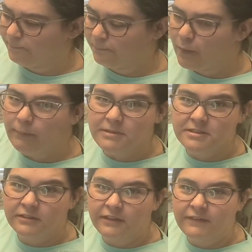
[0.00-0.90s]
probably just
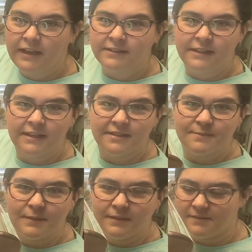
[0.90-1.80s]
gonna leave it as is,
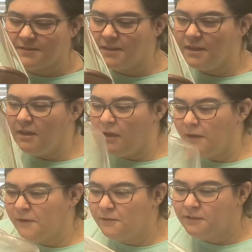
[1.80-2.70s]
because
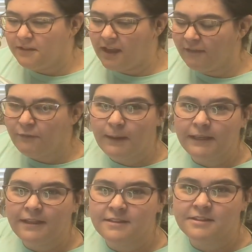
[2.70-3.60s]
everybody
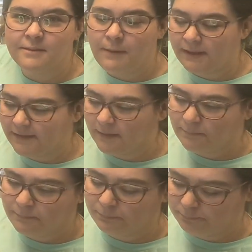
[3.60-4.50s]
needs just a basic
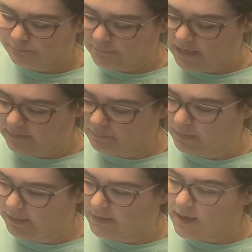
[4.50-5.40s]
cake
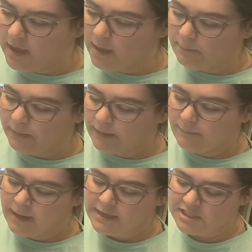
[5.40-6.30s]
plate. But I
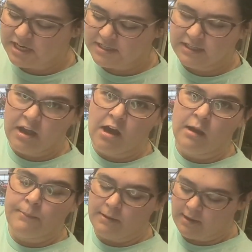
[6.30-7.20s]
might change the
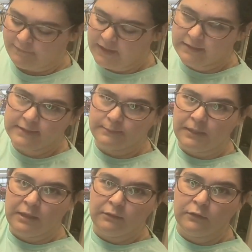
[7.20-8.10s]
knob. I've got some
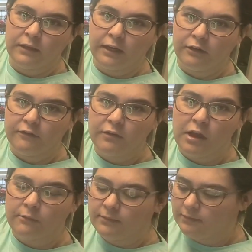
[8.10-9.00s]
cute little decorative
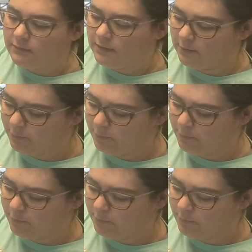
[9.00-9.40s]
knobs, and I'll